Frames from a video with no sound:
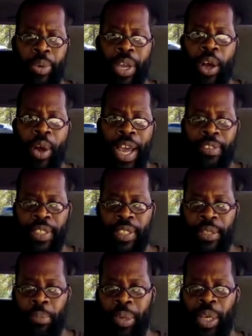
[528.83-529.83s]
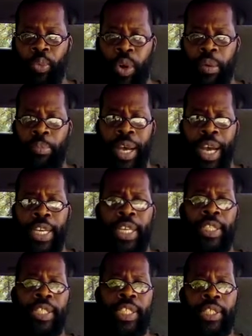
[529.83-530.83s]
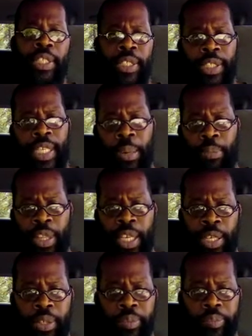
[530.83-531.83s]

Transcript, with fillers: We all have to be one body and teach the same thing.